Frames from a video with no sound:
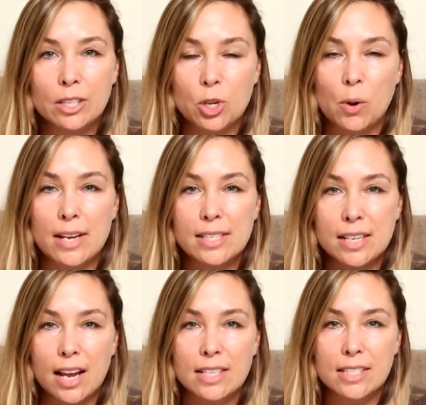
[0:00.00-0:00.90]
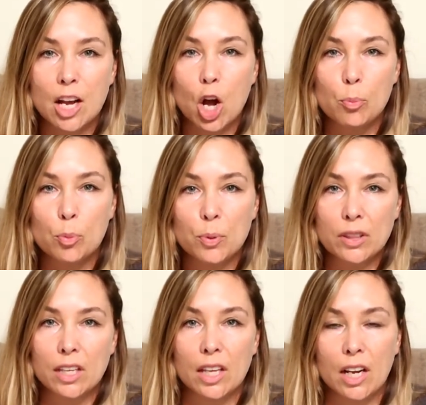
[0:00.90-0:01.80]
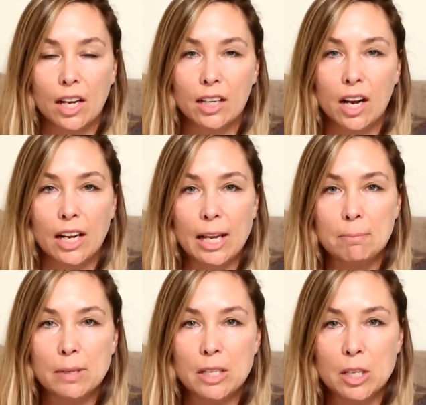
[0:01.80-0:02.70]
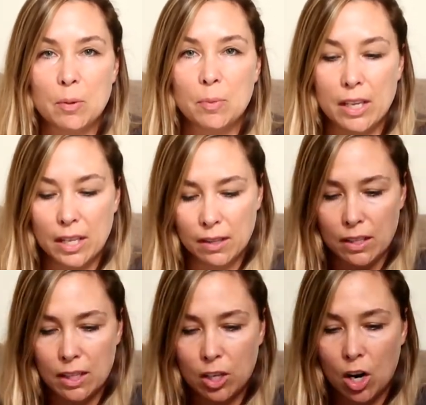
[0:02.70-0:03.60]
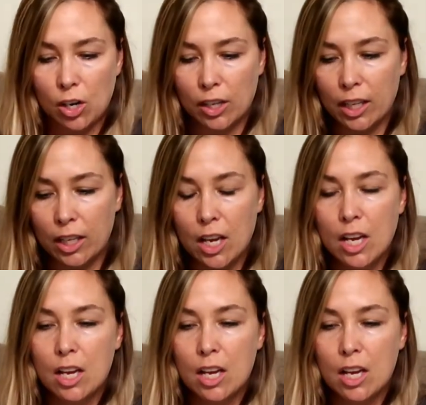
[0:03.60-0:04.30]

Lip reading: so I sized up, but then I got a medium in the cardigan,